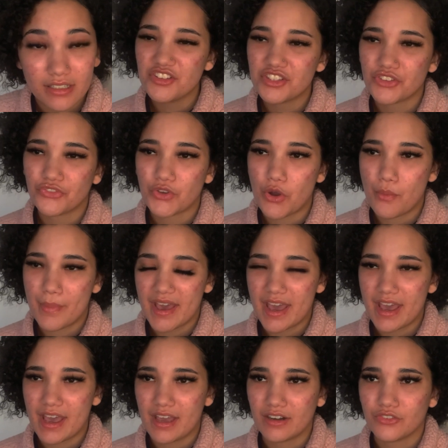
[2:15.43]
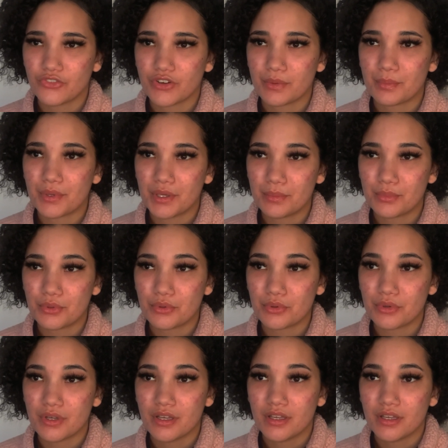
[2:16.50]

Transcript: Just to feel bad for people